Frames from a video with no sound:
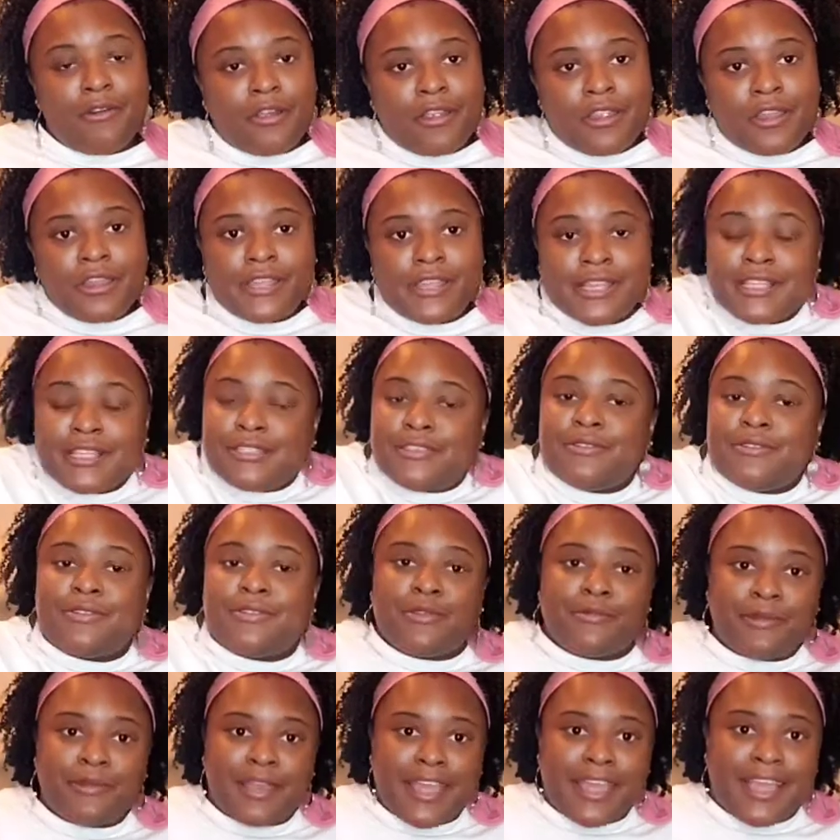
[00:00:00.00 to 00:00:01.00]
you can do it the
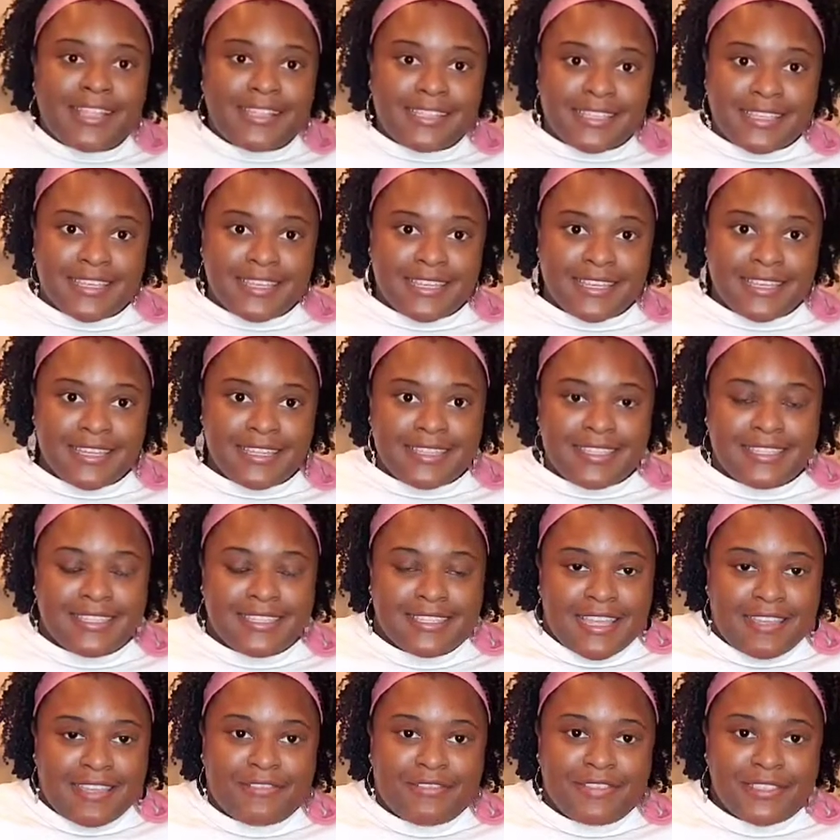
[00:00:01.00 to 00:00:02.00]
way I did to
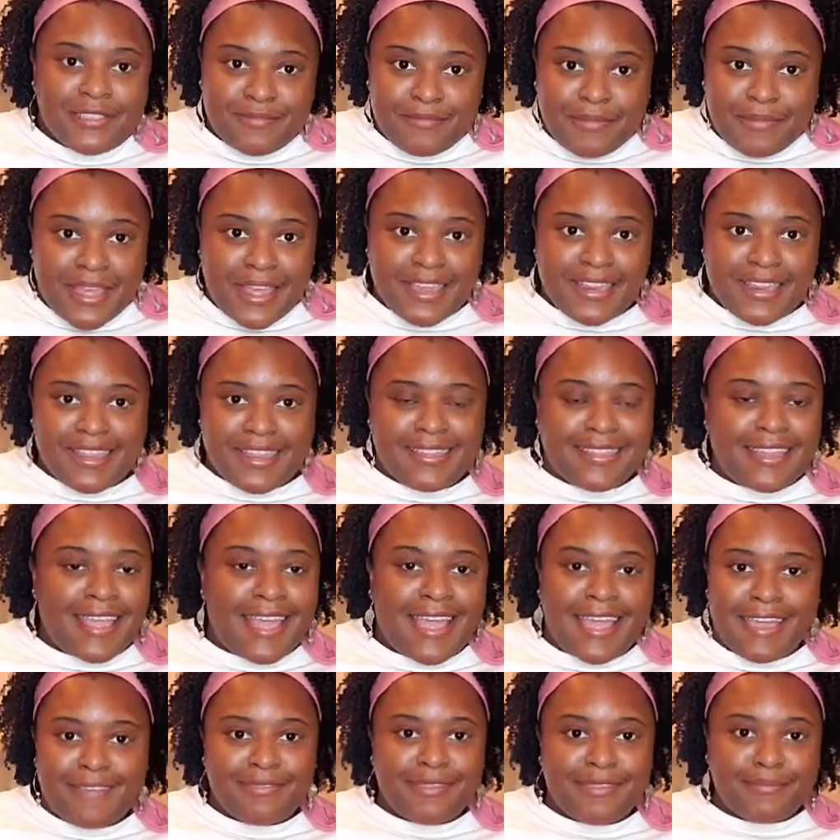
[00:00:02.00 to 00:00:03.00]
save you some money, not
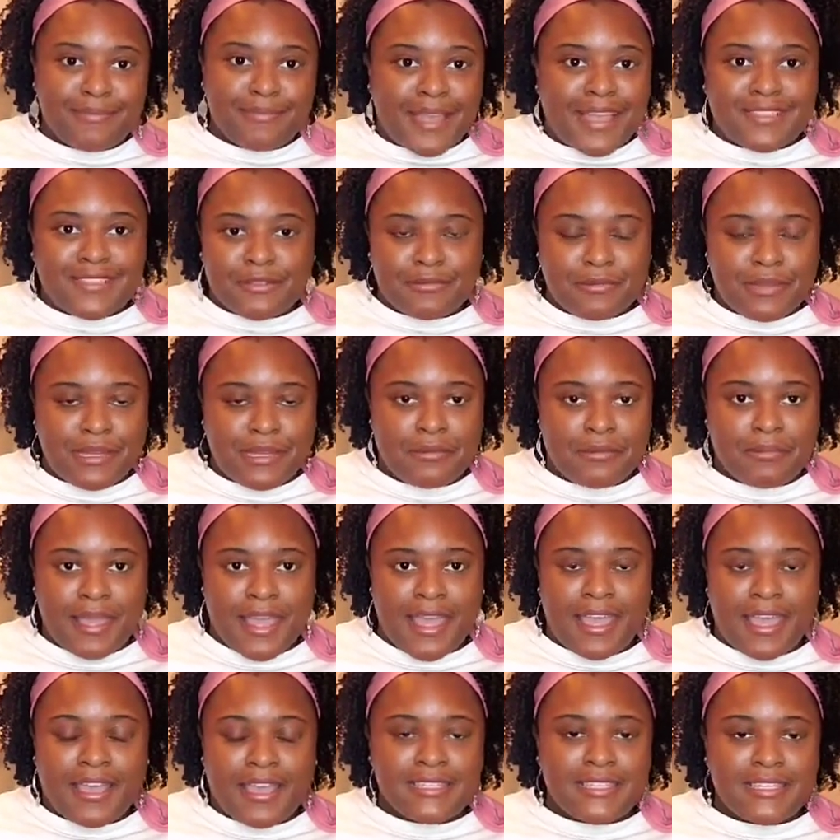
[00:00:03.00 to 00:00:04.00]
have to buy so many
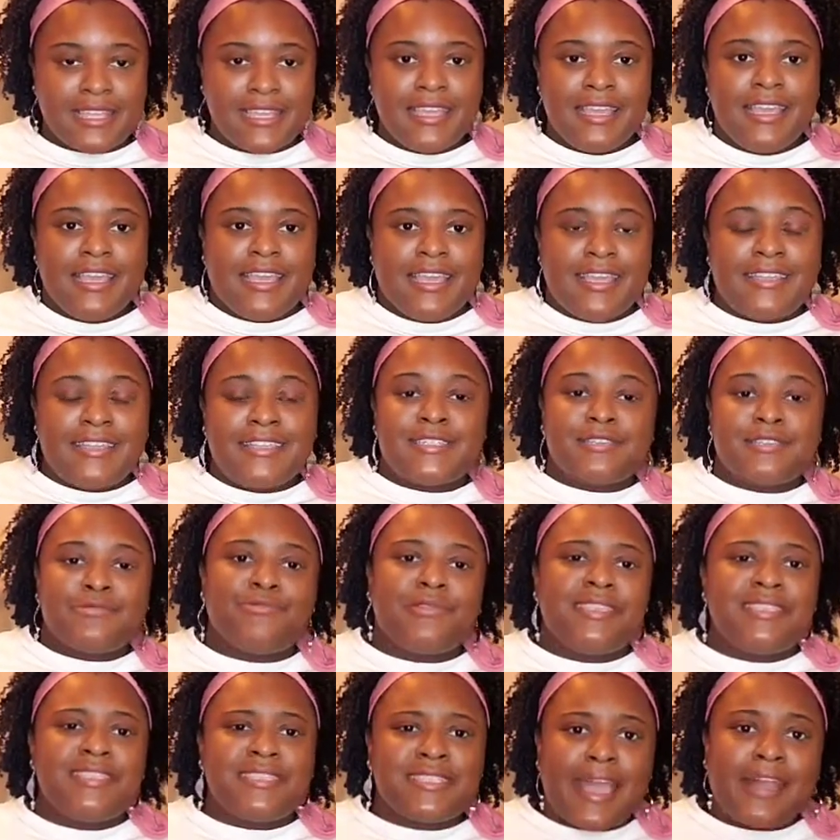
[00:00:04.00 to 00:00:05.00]
pads, and just
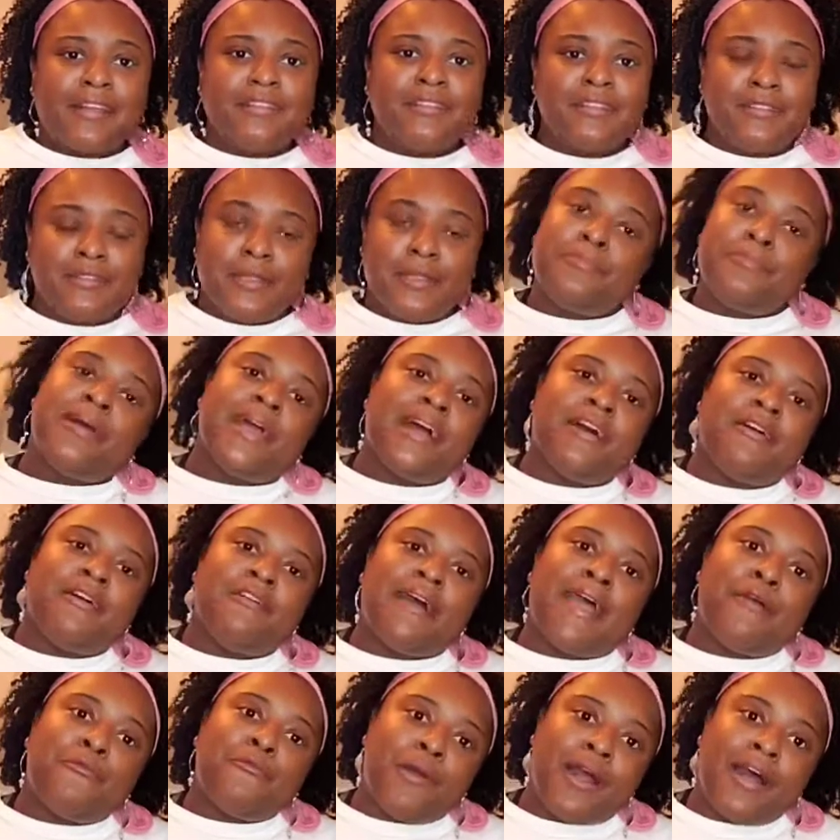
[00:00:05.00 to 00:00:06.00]
recycling them out
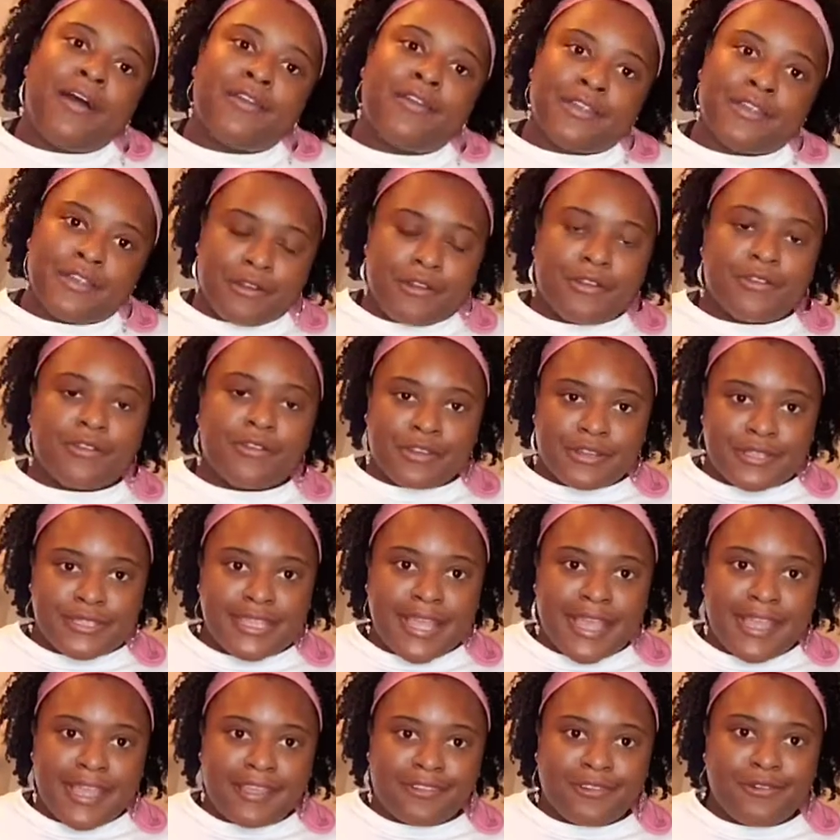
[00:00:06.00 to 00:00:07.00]
while you're on your
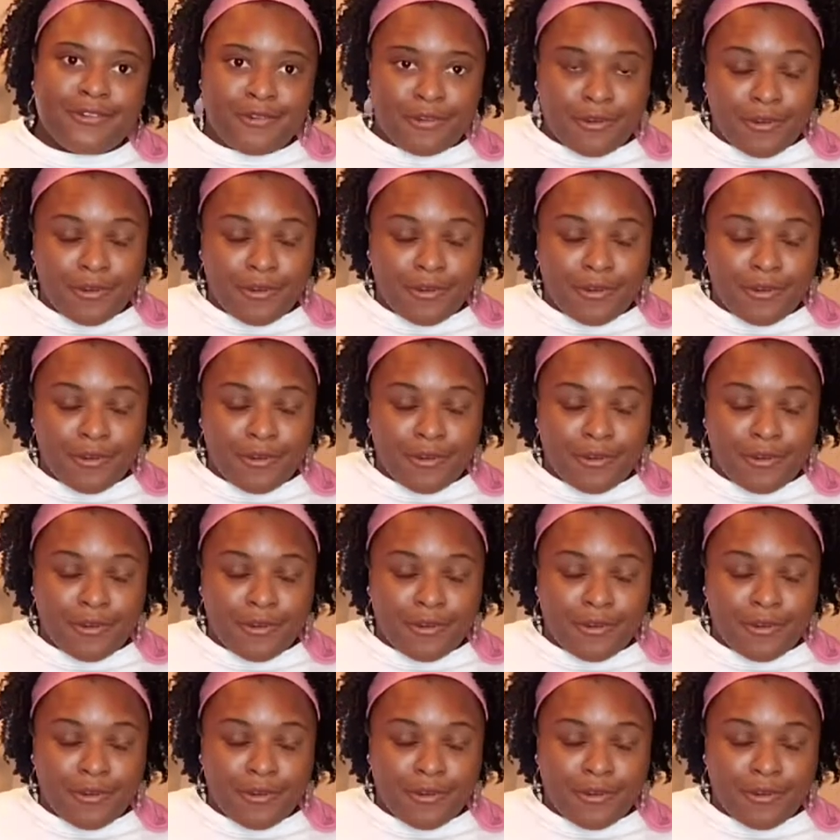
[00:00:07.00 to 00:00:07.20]
cycle.